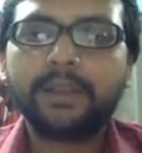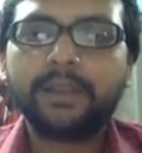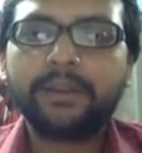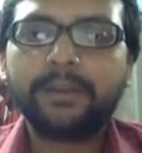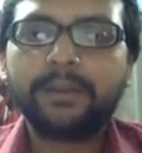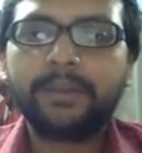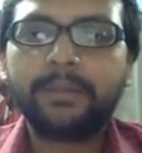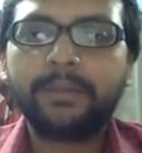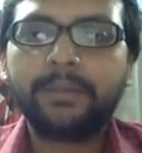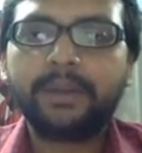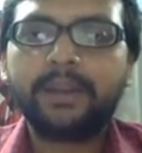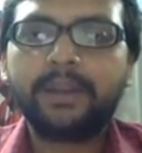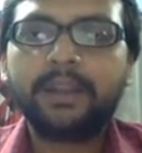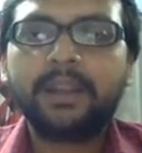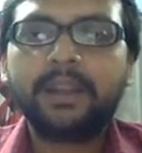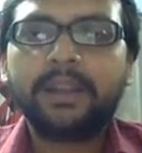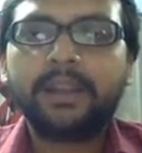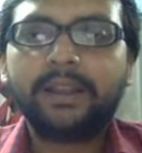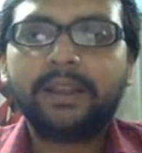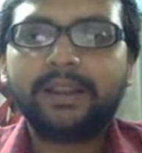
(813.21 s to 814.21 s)
Remember,
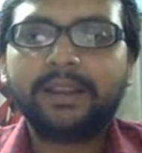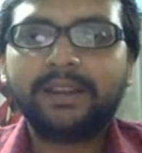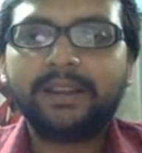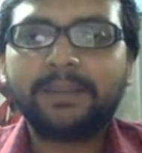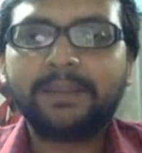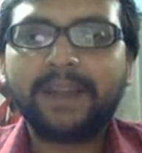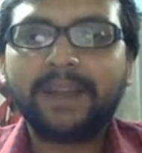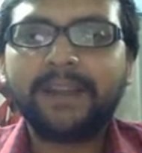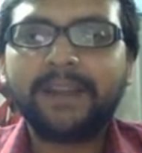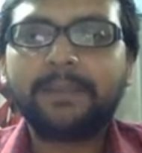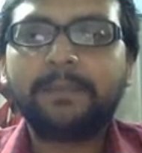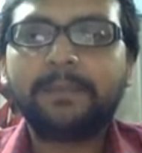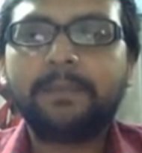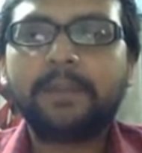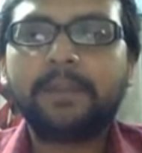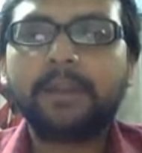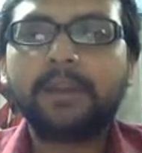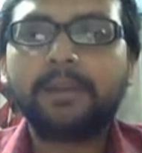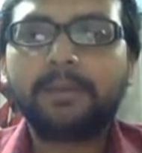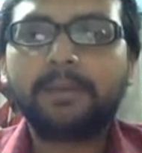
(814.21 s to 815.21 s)
it might
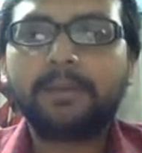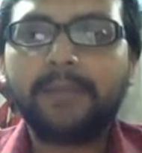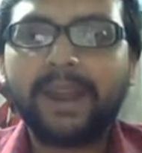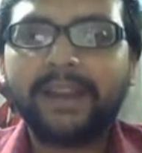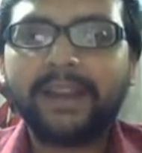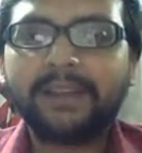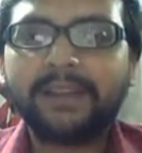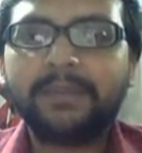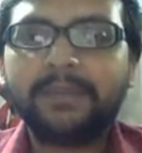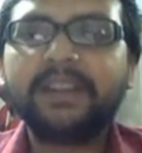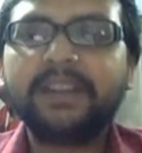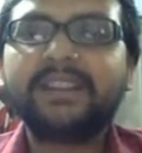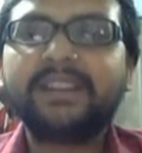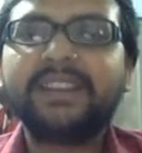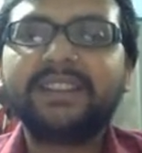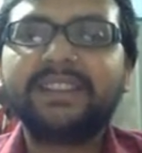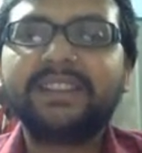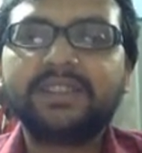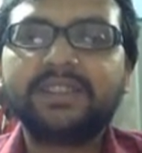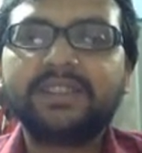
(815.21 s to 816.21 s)
be
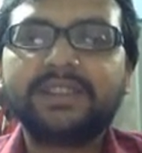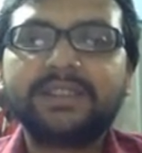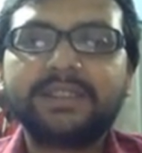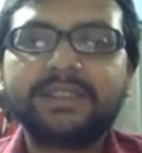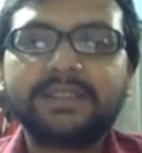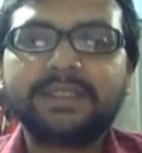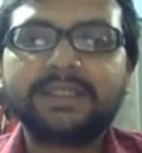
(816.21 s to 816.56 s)
dangerous.